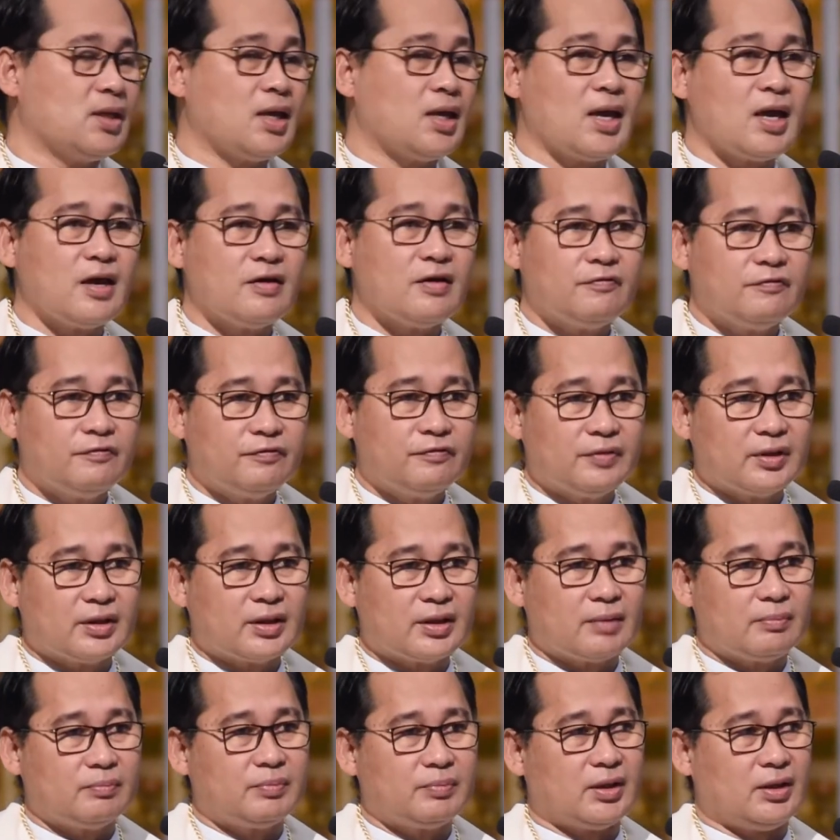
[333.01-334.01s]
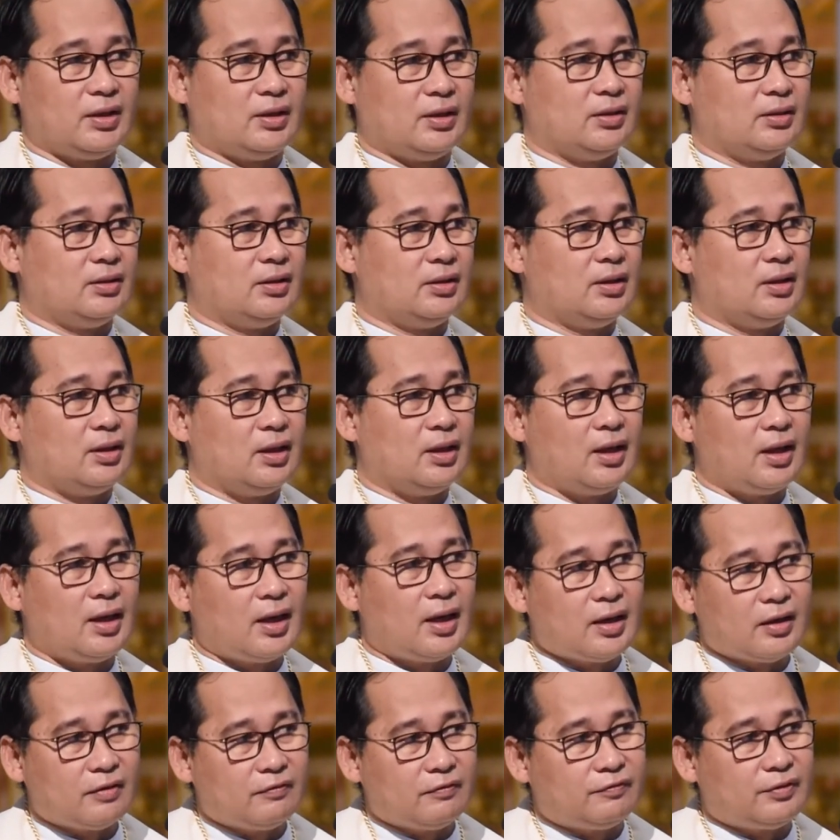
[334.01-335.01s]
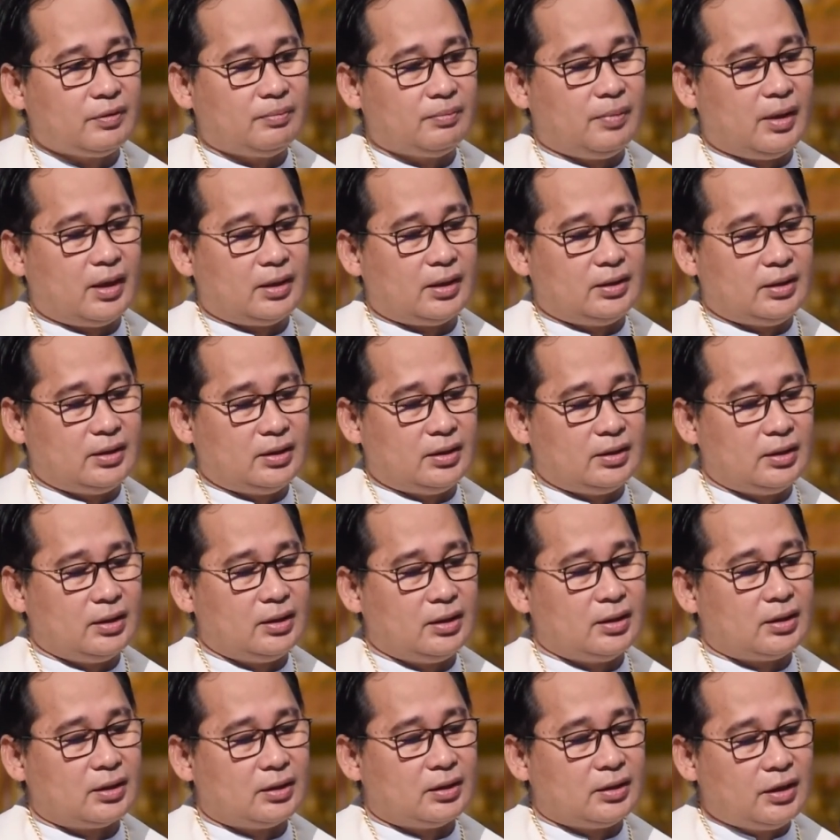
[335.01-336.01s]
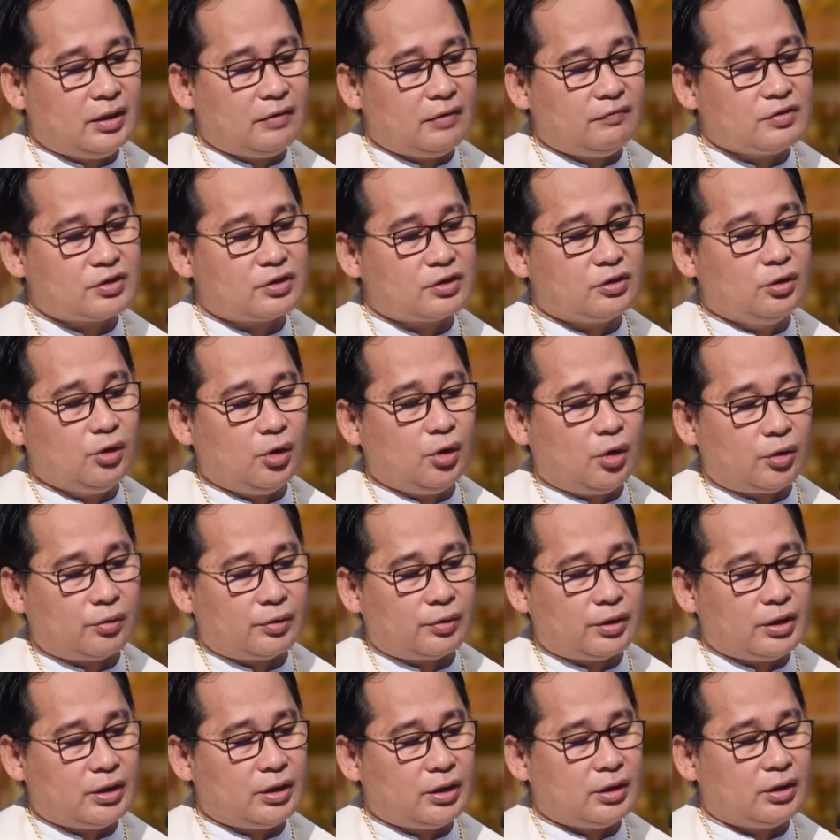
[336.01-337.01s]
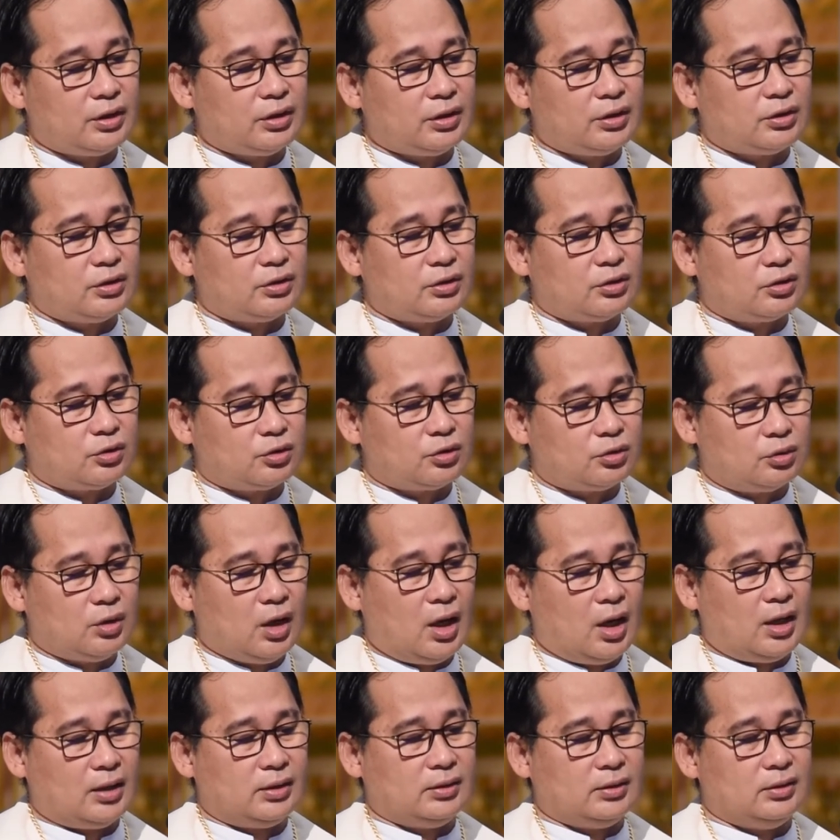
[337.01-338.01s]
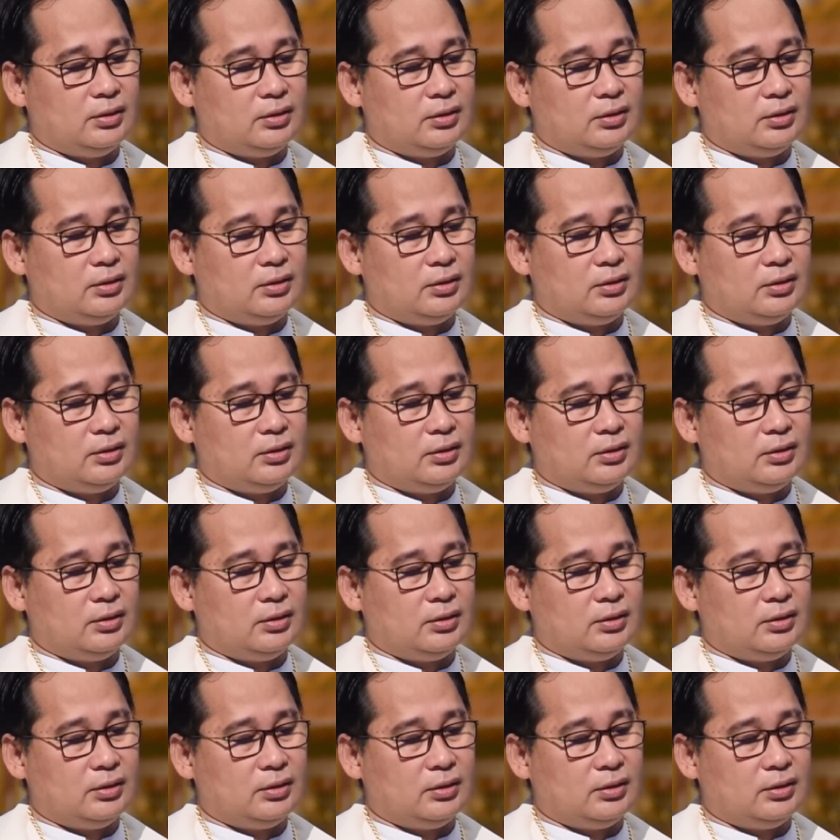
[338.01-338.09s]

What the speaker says: Everything, everybody gives glory to God.